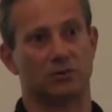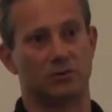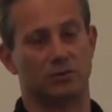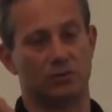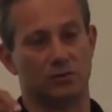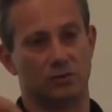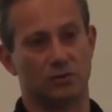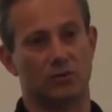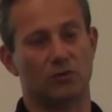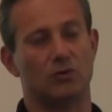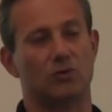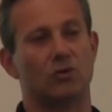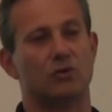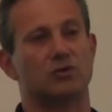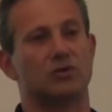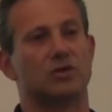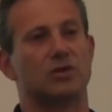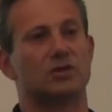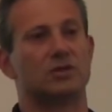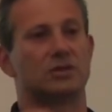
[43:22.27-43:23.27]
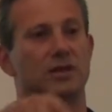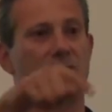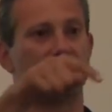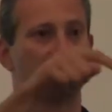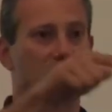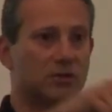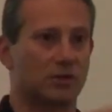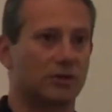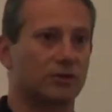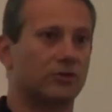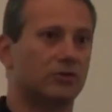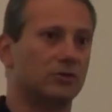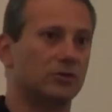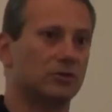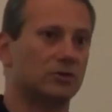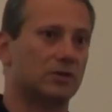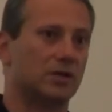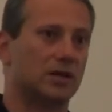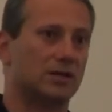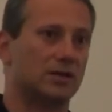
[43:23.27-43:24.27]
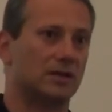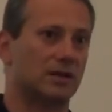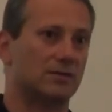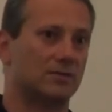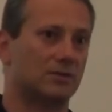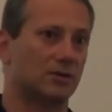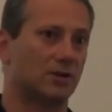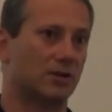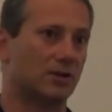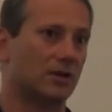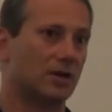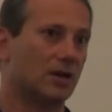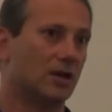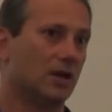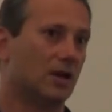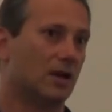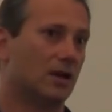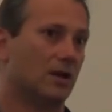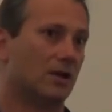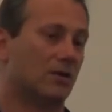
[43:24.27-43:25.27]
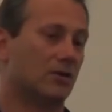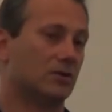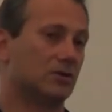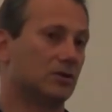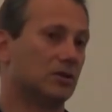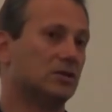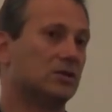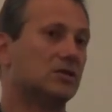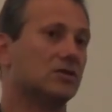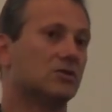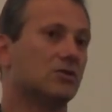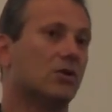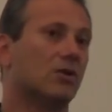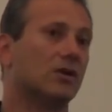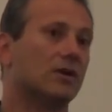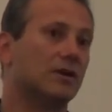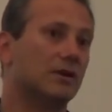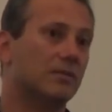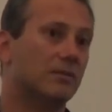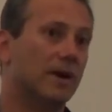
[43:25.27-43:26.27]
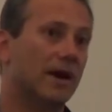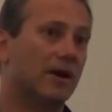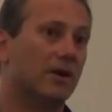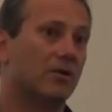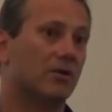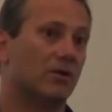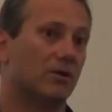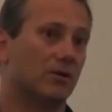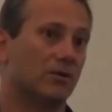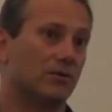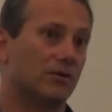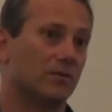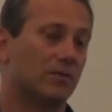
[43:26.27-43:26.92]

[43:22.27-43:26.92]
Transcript: you use this time slot, you use that time slot, because this is all in a backhaul.